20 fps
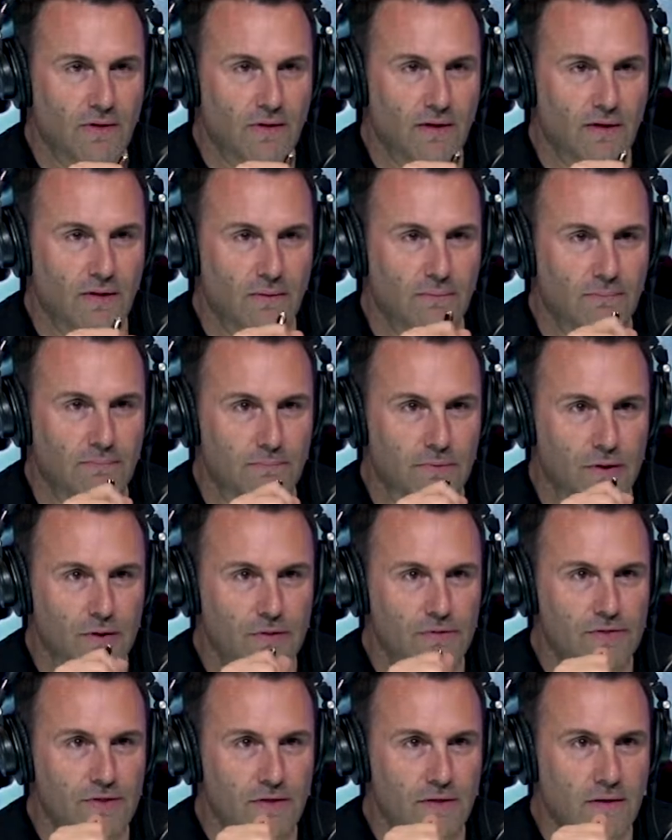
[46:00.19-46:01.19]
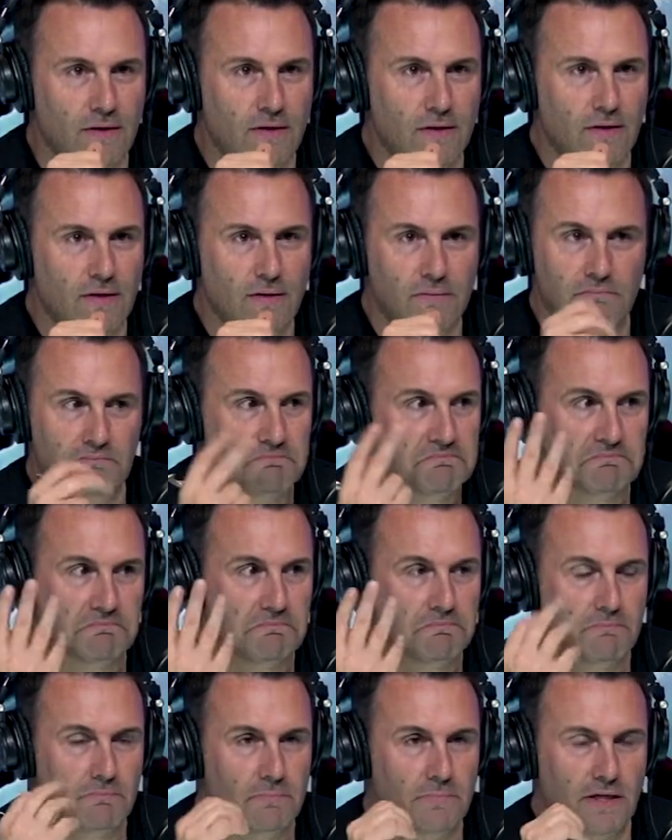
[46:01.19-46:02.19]
you were a little loser. Yeah.
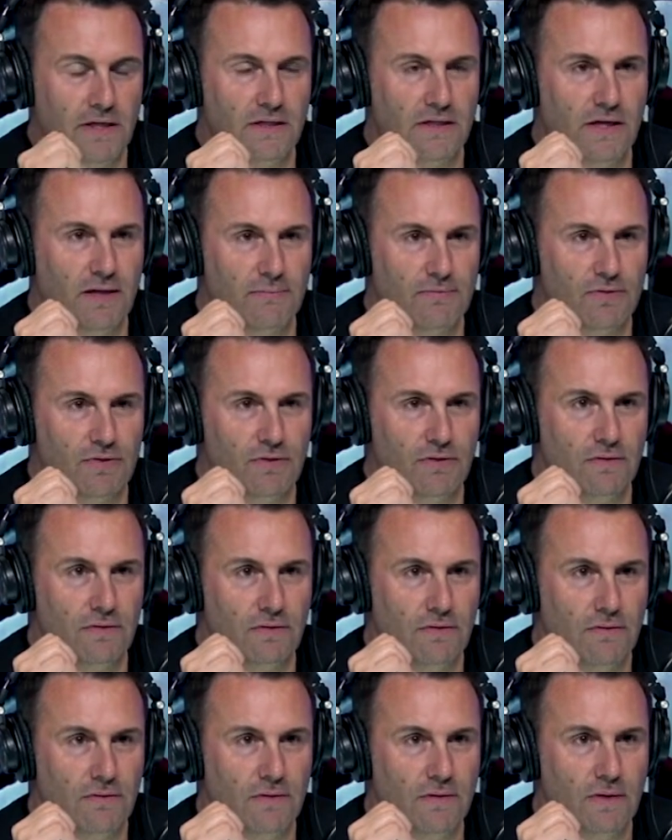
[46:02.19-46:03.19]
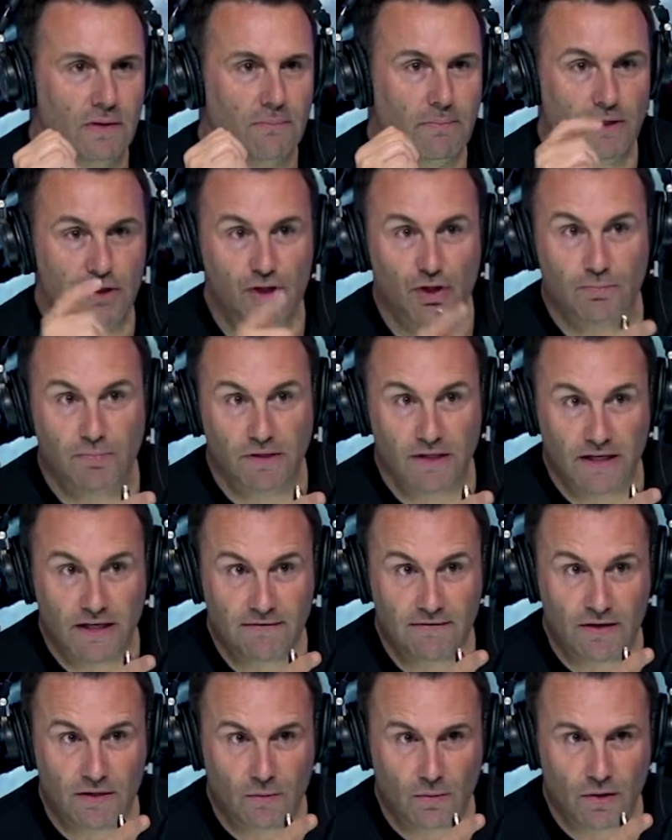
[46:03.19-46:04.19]
Didn't come true. Yeah, but you
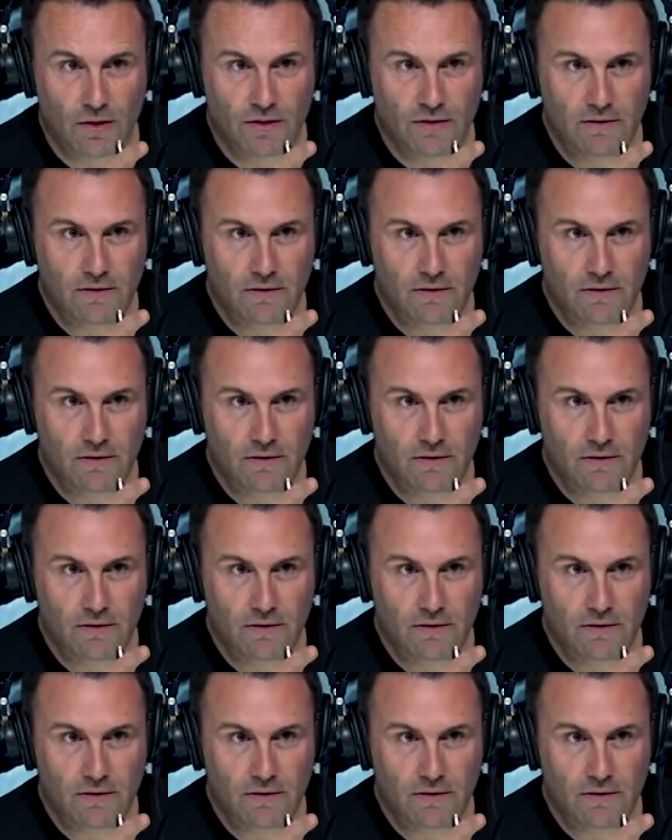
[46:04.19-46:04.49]
worries, believed it yeah,